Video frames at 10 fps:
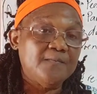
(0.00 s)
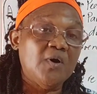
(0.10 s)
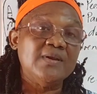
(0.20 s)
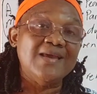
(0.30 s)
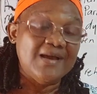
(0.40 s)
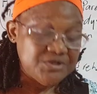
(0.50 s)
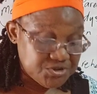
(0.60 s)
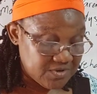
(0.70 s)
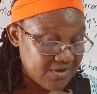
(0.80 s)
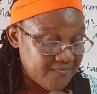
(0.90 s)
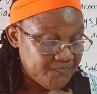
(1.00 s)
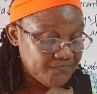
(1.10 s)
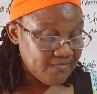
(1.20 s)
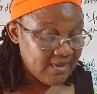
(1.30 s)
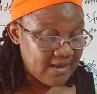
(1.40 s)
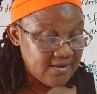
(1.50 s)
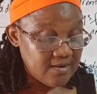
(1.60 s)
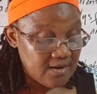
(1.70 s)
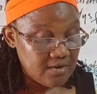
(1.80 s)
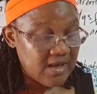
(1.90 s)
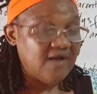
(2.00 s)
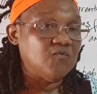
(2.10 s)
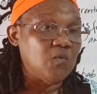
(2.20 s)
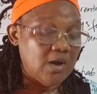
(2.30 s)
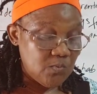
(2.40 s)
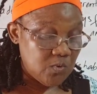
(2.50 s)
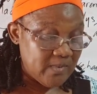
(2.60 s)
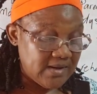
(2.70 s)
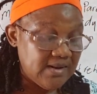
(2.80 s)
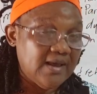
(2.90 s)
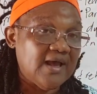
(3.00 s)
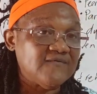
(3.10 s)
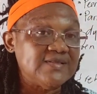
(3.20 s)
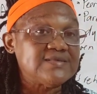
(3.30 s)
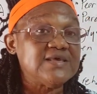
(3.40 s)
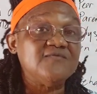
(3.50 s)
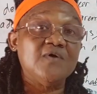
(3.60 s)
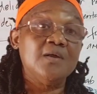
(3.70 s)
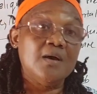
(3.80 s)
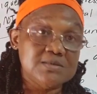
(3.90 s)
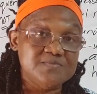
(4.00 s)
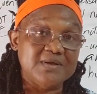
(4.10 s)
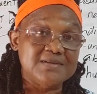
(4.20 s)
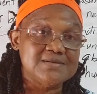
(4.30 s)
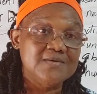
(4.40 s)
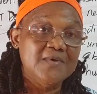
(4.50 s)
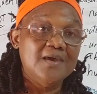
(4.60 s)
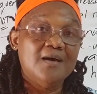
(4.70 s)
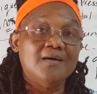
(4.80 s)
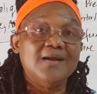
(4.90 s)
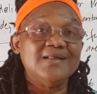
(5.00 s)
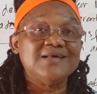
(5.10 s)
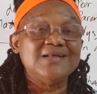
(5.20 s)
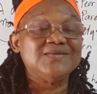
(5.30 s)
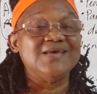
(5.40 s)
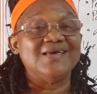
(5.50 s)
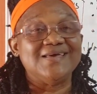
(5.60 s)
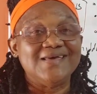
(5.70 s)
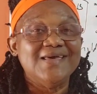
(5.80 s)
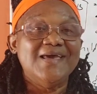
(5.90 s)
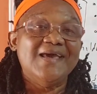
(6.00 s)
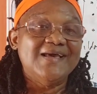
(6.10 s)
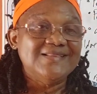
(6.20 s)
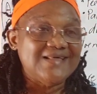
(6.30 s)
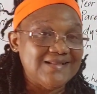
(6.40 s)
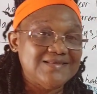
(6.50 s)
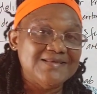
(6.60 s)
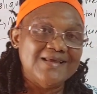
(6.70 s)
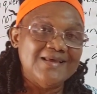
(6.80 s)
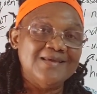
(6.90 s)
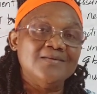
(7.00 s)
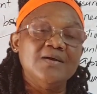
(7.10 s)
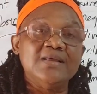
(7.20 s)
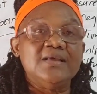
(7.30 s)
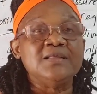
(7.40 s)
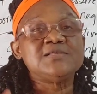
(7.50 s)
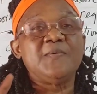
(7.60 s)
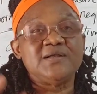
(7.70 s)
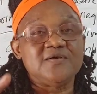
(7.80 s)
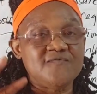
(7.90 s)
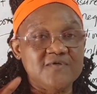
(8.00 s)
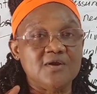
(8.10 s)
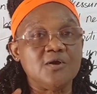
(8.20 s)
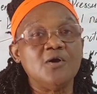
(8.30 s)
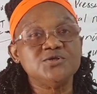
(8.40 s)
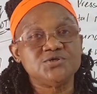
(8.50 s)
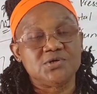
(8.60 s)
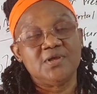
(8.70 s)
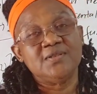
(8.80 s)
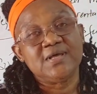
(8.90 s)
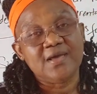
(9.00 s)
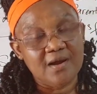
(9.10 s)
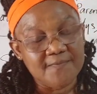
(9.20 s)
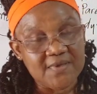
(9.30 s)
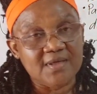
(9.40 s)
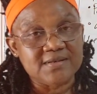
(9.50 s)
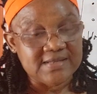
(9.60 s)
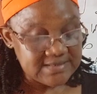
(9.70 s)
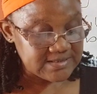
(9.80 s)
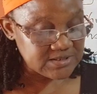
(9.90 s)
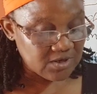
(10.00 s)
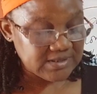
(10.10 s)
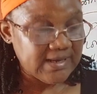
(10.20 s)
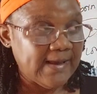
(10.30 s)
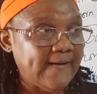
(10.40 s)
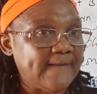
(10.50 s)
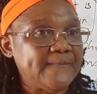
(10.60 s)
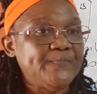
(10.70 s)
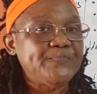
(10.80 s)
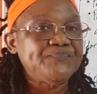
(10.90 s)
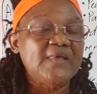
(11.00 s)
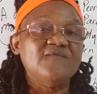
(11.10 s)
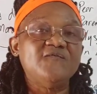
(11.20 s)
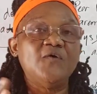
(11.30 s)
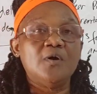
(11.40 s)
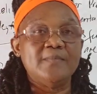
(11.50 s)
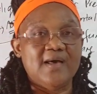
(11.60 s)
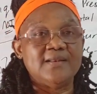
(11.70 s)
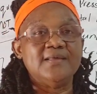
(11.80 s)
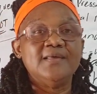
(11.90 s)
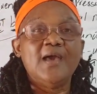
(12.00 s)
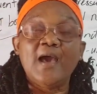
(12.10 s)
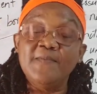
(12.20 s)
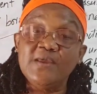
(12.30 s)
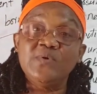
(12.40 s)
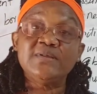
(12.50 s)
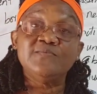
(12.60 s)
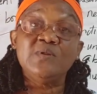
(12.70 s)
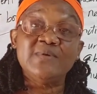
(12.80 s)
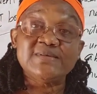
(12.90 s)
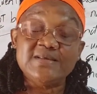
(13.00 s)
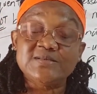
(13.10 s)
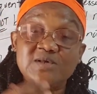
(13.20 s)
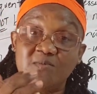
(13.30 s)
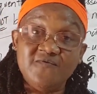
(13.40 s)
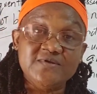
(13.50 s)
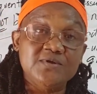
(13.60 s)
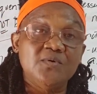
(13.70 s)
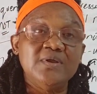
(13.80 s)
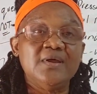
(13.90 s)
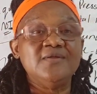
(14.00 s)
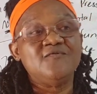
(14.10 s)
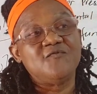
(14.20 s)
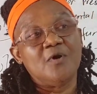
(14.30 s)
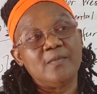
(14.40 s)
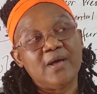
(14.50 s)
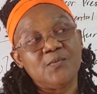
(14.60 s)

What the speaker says: polyandry. And here you have one woman having several husbands. All right, that, you know, it's part of their culture. In the Caribbean, this is not formal. I mean, we'll be seeing some of it, you know, in an informal